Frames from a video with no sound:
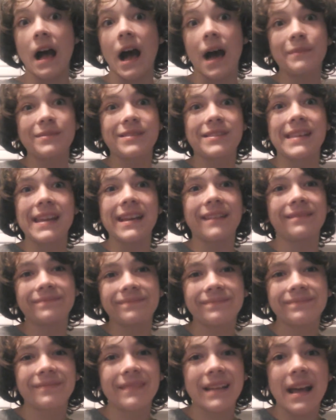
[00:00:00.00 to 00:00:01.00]
I'm just saying.
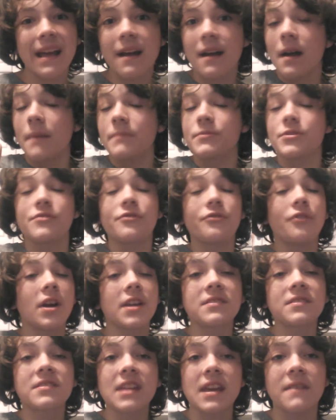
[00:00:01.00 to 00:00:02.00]
I'm just
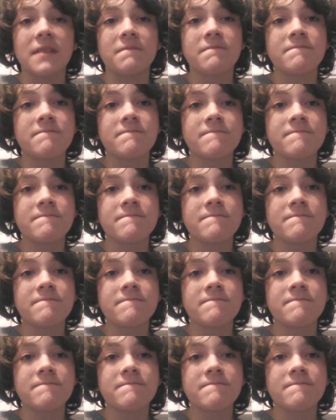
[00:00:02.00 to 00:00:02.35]
fucking saying.